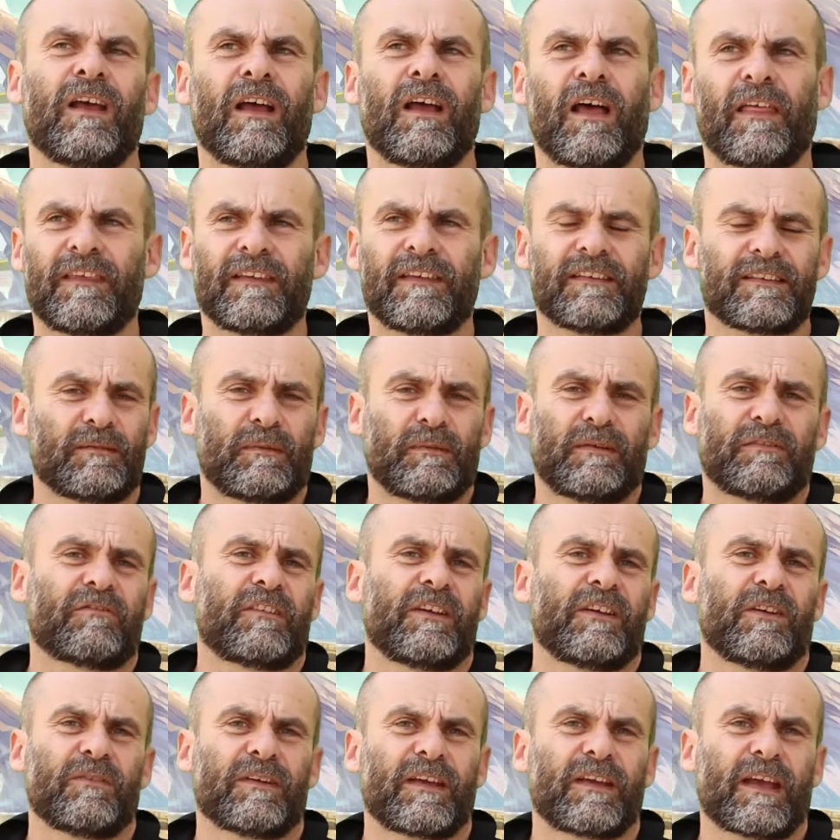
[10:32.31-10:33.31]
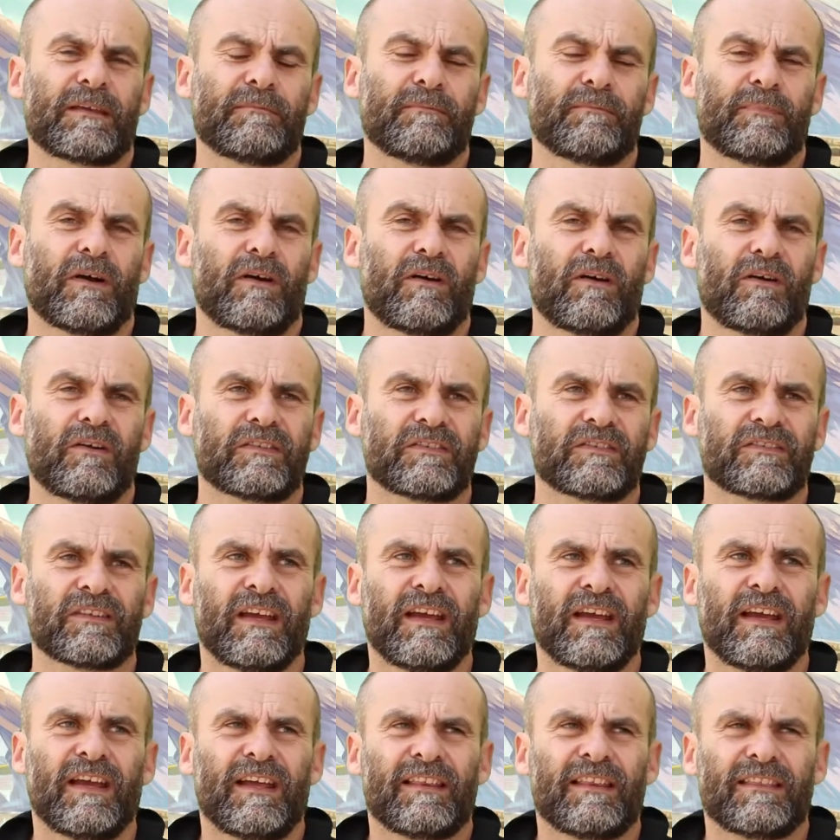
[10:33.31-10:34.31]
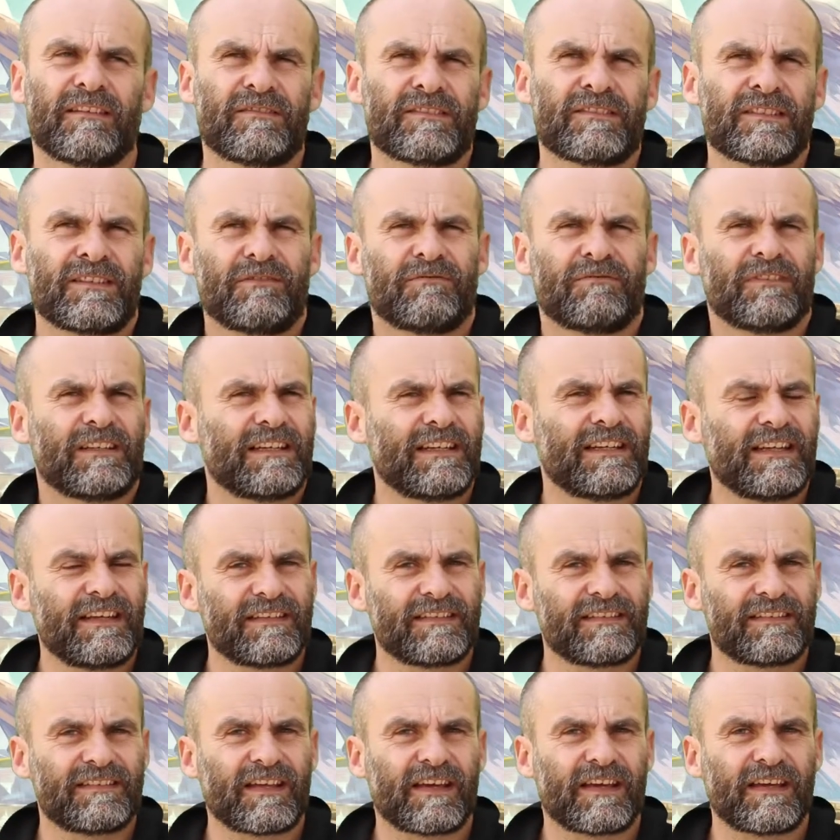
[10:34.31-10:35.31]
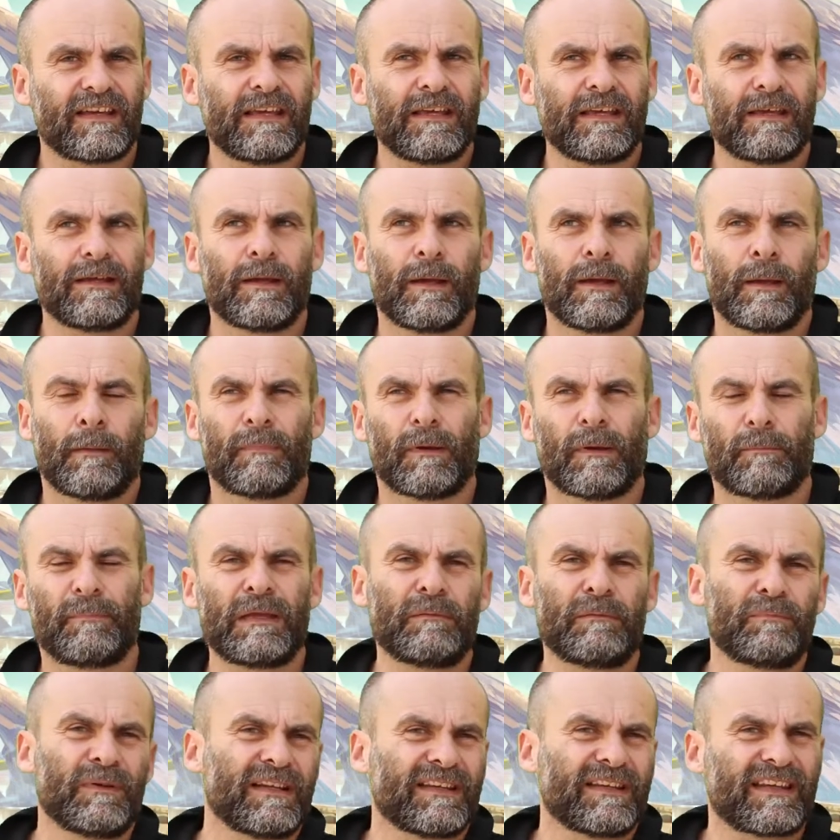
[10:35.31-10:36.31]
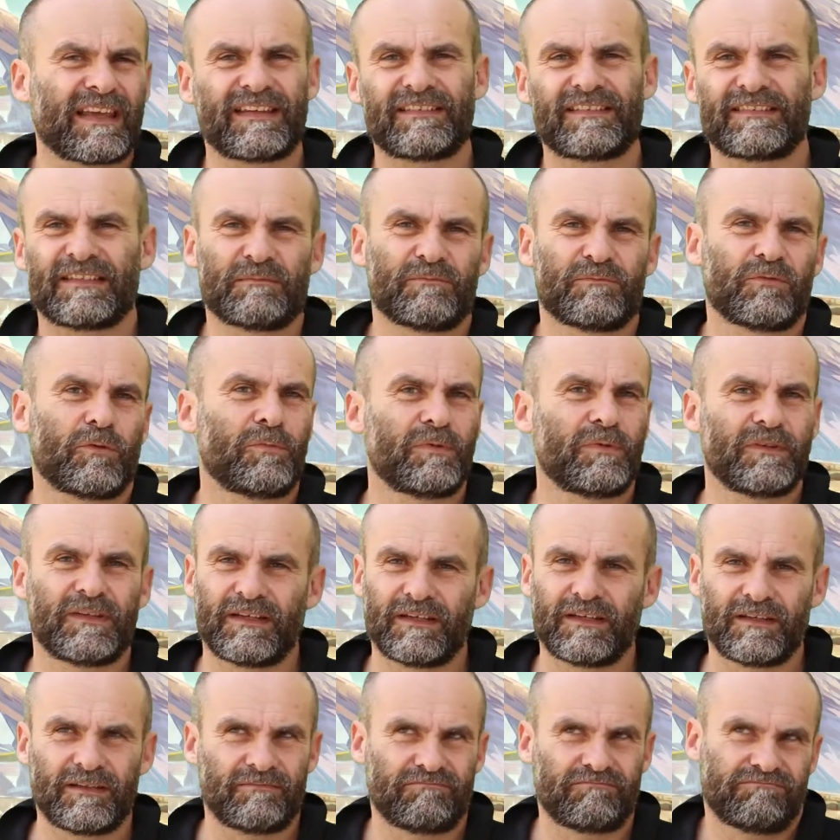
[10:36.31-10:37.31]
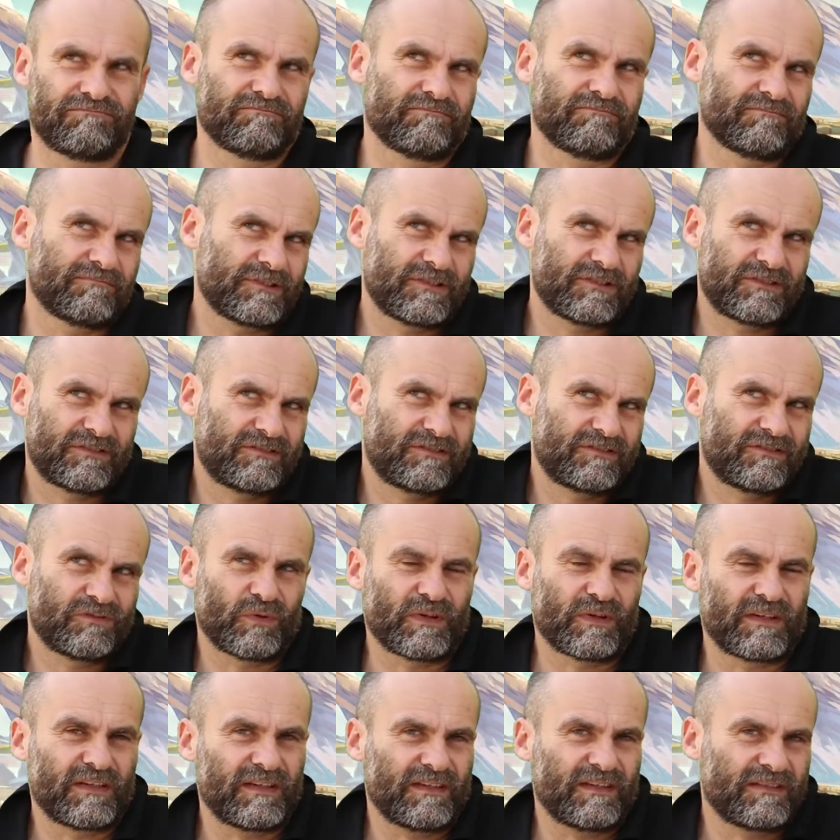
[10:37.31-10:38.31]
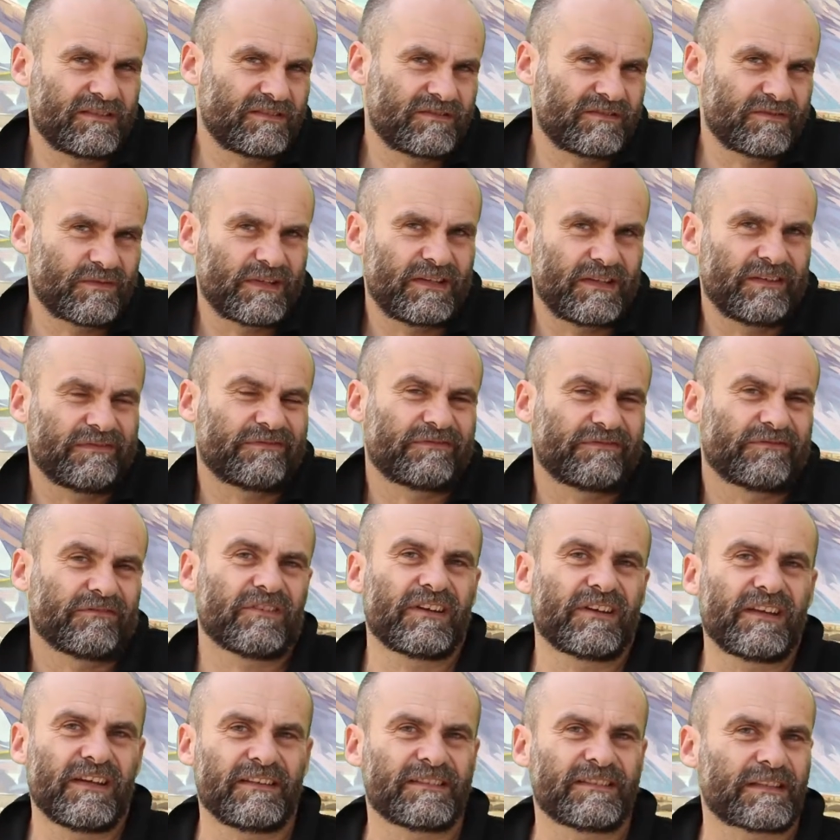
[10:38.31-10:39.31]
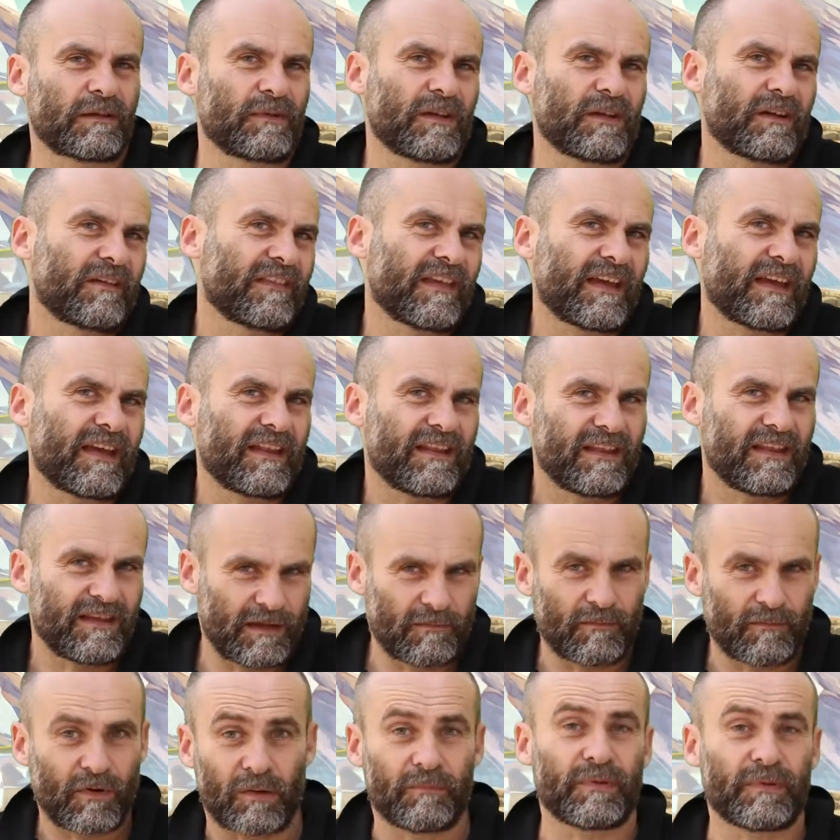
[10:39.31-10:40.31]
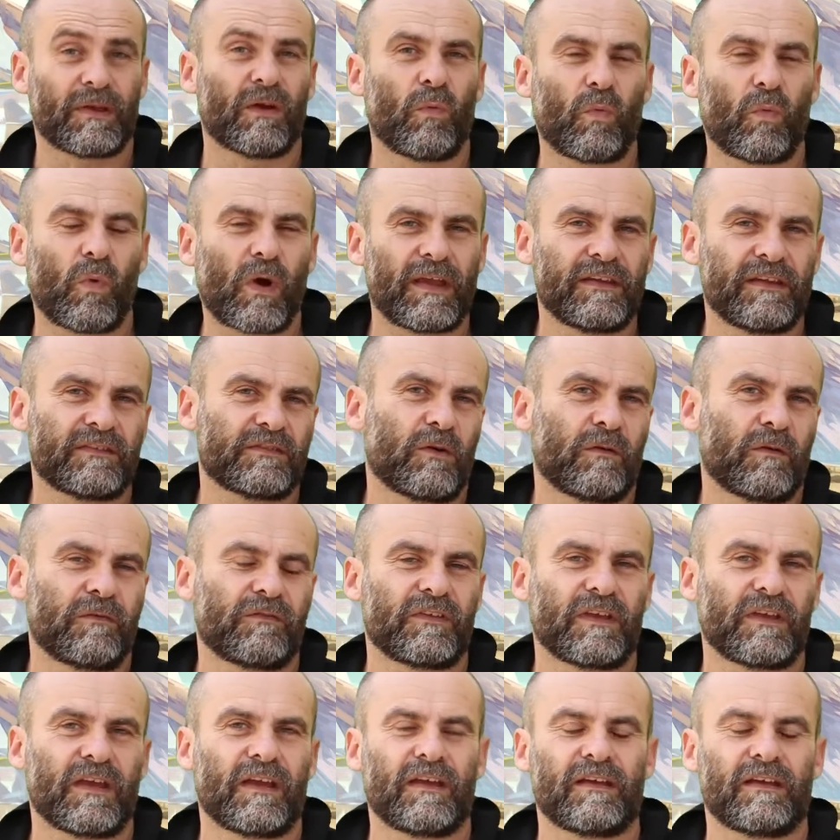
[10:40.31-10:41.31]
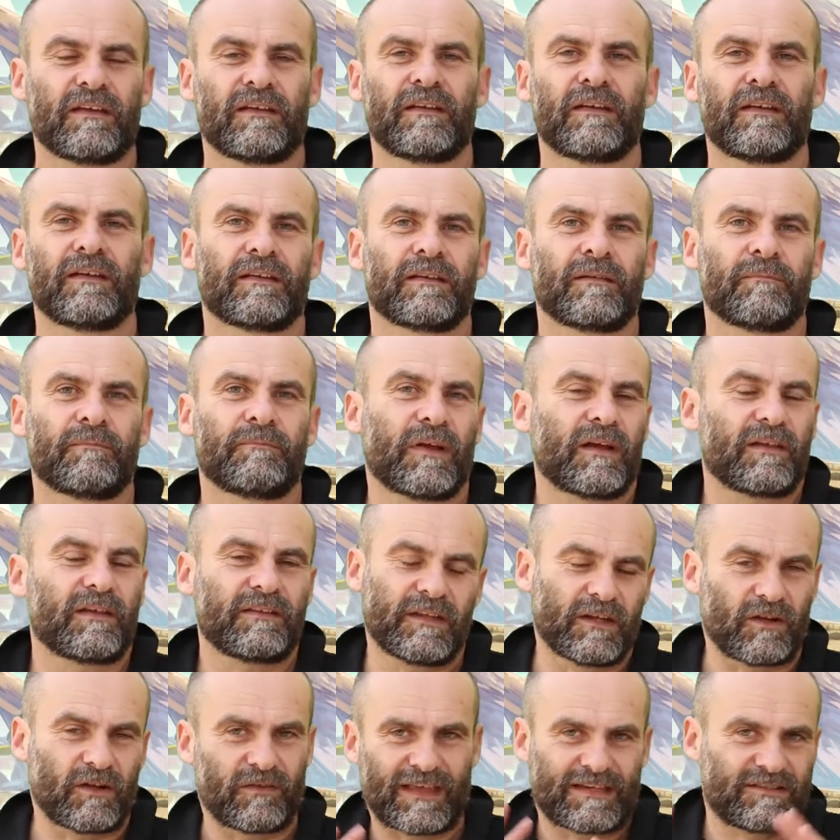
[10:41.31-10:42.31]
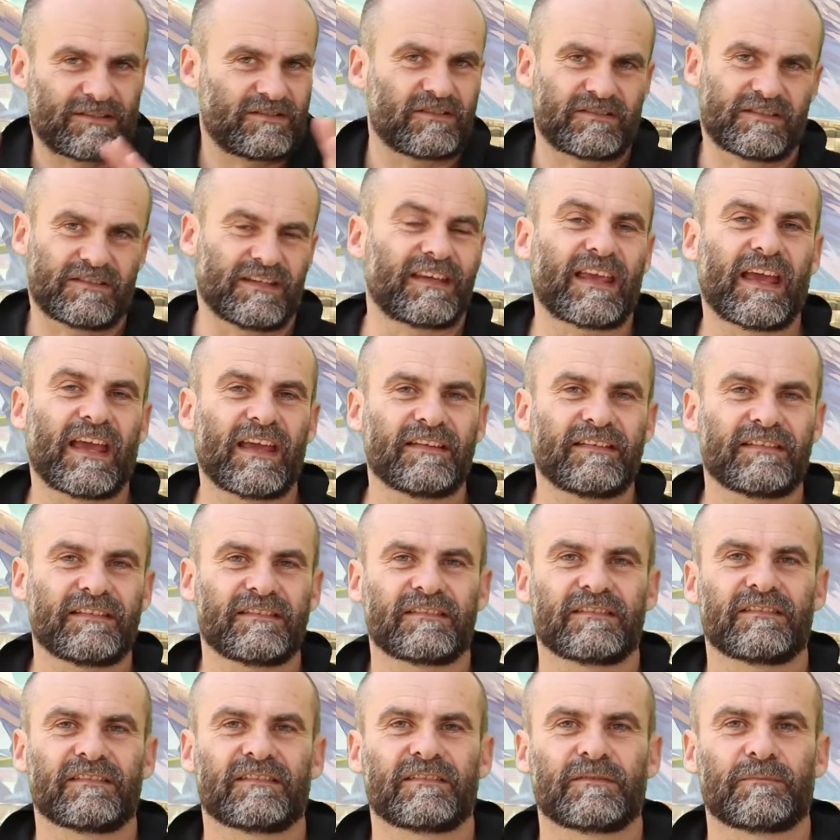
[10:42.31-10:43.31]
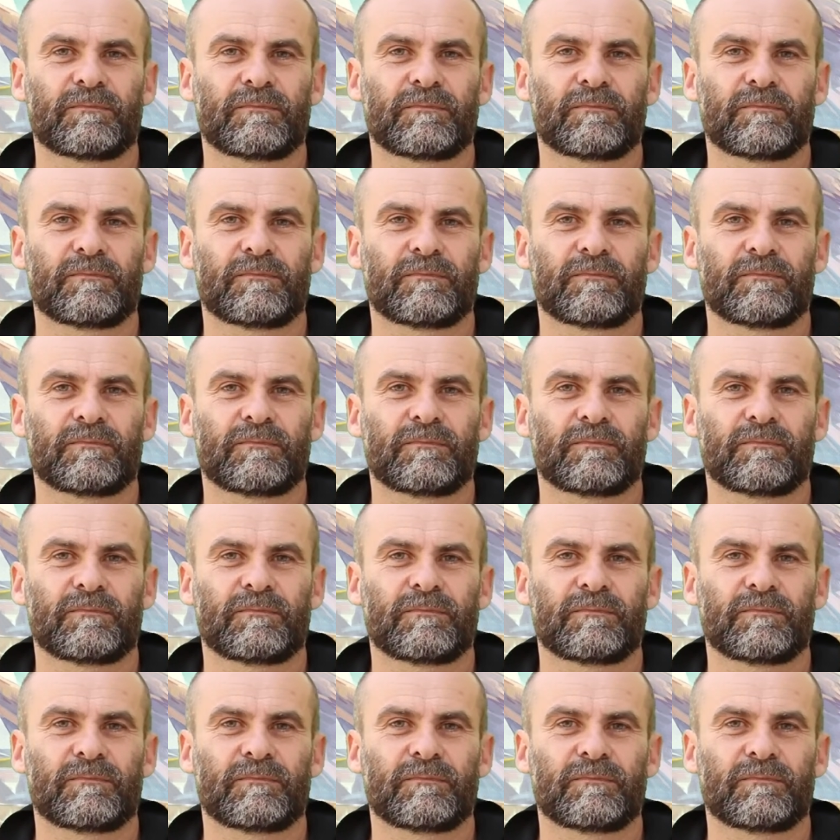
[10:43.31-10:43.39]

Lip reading: I think it's going to be free on Game Pass. There isn't a release date, but people are guessing probably 2023, something like that, that it might be a ways off yet. But, you know, that's just a guess.